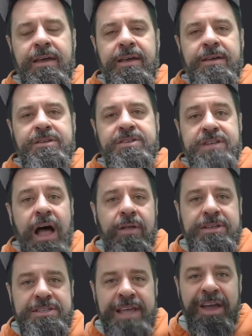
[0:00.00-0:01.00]
solid
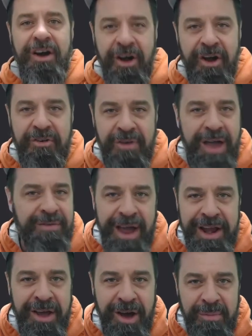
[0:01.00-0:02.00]
state hard drive, I
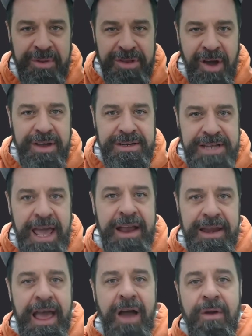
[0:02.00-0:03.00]
know I'm talking tech
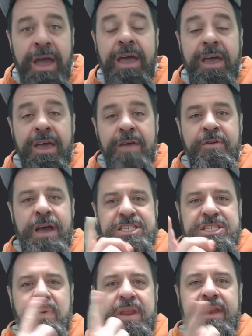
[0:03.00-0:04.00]
now, right? If you got
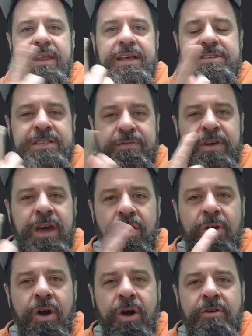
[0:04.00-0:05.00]
spinny disks, if you got an
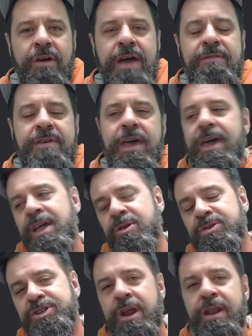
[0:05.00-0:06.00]
old hard drive and you
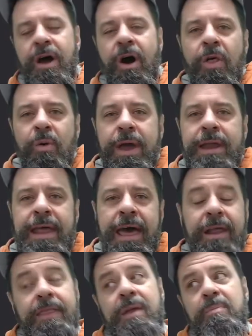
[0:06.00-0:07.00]
shut it all the way down
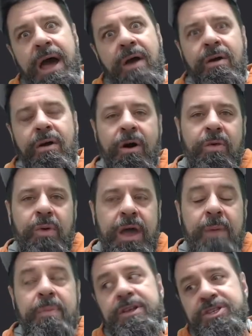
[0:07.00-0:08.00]
and then power it all the way
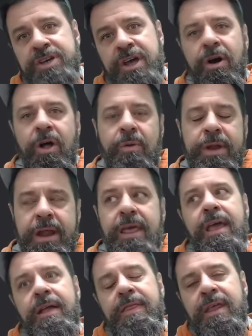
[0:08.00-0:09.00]
up and then shut it all the way down,
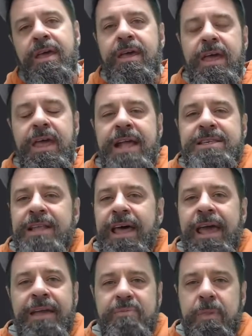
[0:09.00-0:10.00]
then it's
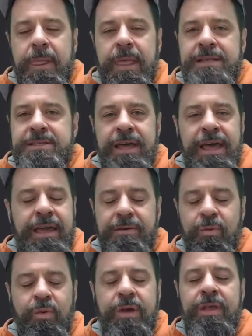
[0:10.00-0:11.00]
like
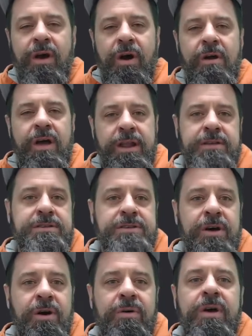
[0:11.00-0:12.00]
really hard on it.
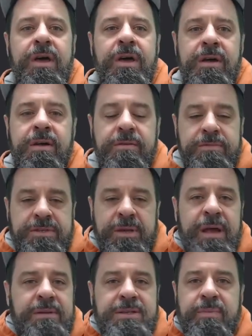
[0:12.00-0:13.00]
So
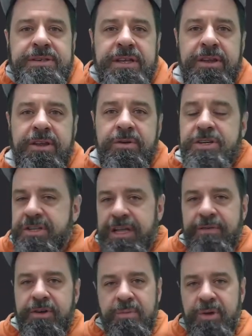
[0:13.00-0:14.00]
sometimes the best thing to do is just leave
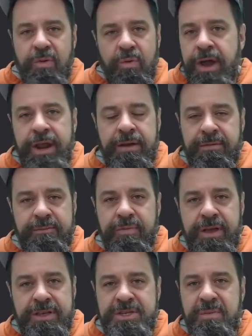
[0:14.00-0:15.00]
your computer running,
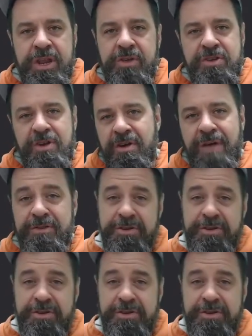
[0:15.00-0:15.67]
because the minute you turn it off and try